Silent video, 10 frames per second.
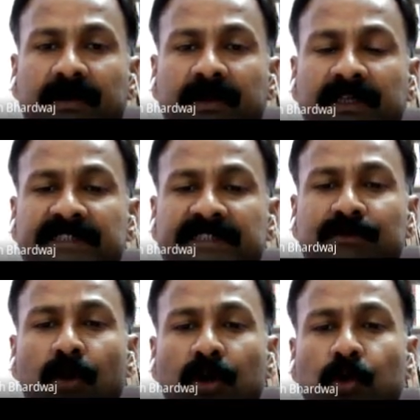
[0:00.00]
is
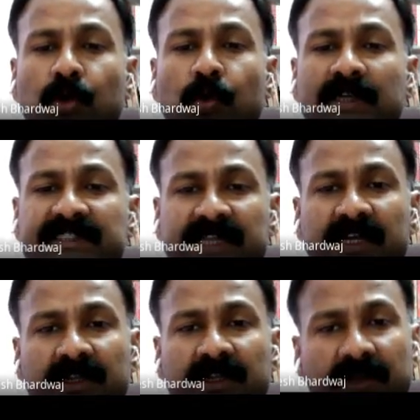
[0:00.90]
more towards the
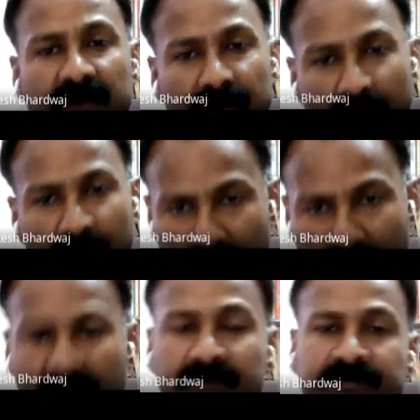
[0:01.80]
normal.